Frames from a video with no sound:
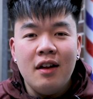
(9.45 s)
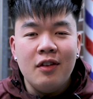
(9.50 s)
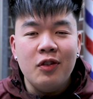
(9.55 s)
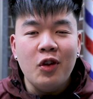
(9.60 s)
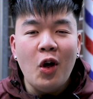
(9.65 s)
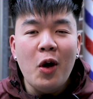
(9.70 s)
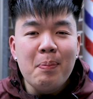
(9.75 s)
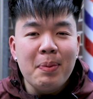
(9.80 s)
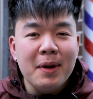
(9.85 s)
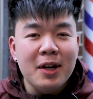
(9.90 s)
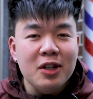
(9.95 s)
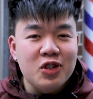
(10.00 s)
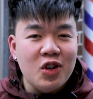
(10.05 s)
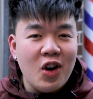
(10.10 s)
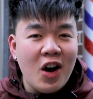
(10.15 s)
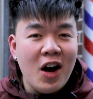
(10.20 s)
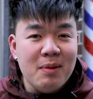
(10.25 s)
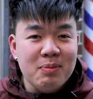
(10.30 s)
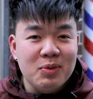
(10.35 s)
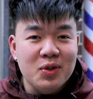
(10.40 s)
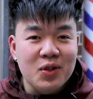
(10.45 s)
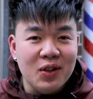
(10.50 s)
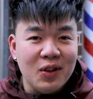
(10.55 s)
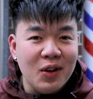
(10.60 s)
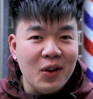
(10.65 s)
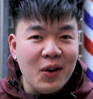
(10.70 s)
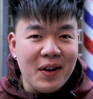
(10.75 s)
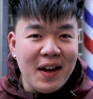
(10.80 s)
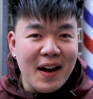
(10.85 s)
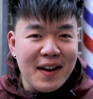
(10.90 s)
No better time to
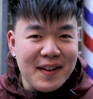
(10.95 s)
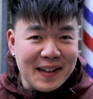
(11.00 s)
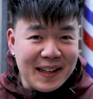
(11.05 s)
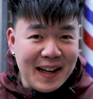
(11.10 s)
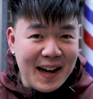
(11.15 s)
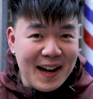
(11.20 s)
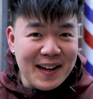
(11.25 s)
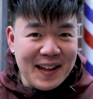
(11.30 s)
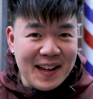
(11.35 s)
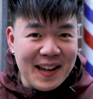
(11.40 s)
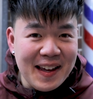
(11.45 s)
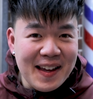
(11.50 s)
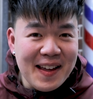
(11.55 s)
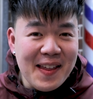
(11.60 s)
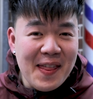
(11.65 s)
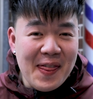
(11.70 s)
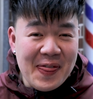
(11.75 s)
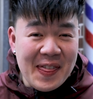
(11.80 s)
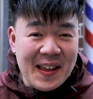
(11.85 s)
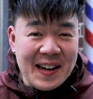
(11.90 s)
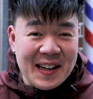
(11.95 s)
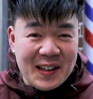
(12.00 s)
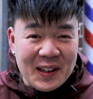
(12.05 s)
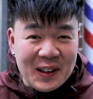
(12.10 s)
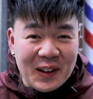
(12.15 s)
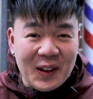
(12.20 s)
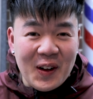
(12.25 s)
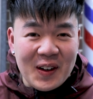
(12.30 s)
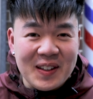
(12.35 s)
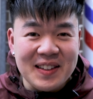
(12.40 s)
learn how to cut hair than
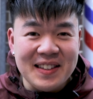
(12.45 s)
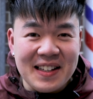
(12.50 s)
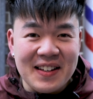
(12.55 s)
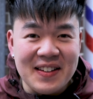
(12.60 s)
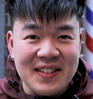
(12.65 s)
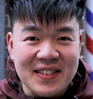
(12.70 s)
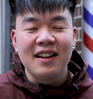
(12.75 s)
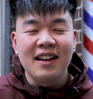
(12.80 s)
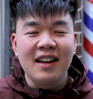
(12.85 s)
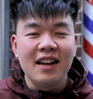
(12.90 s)
in lockdown.